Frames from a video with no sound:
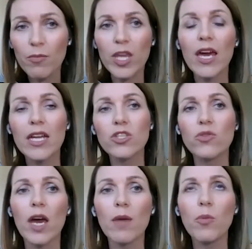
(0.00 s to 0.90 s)
We can't do
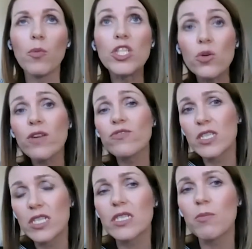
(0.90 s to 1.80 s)
that, but we do have
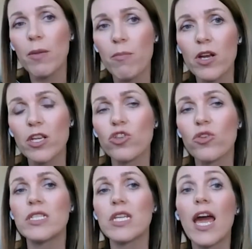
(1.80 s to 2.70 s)
to anticipate market
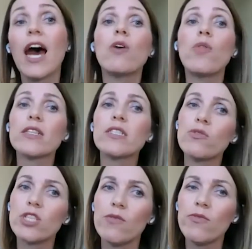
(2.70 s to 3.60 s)
trends and how that's
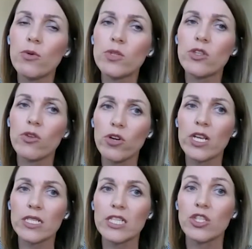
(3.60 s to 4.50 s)
going to influence the
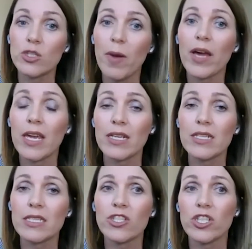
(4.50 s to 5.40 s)
organization's buying
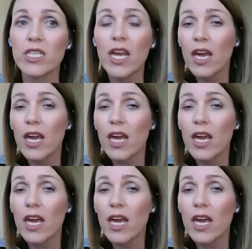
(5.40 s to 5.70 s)
decisions.